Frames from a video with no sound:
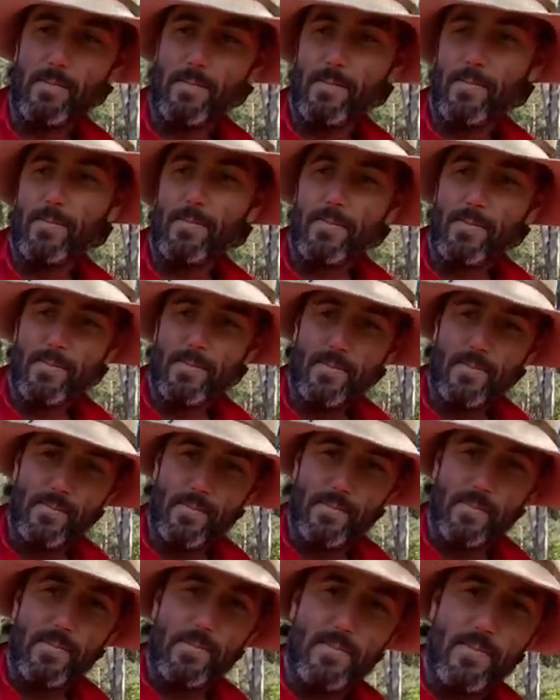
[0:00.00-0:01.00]

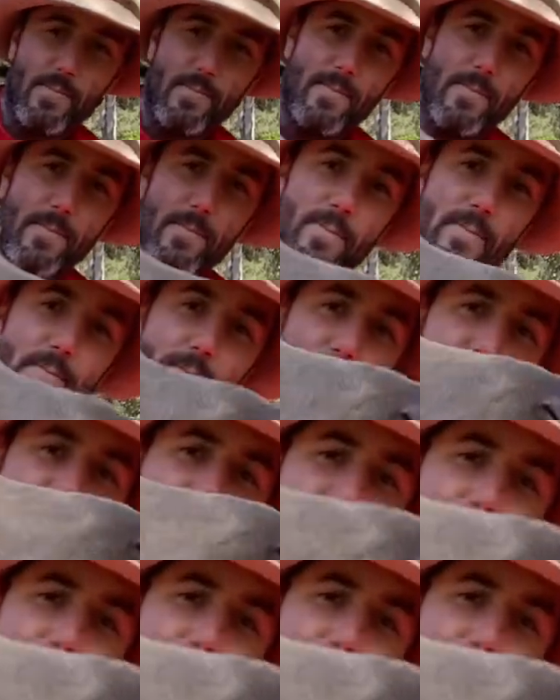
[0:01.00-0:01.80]
(silence)